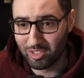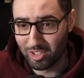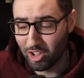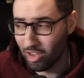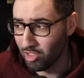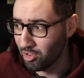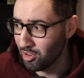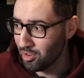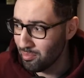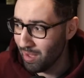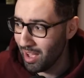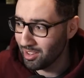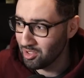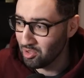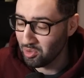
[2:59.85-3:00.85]
the other
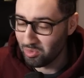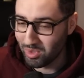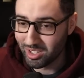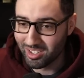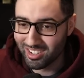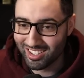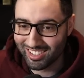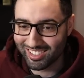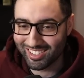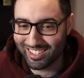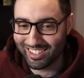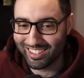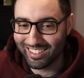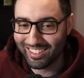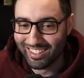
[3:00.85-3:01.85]
manual one, it's
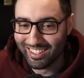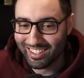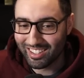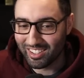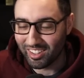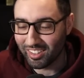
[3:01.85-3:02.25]
uh, night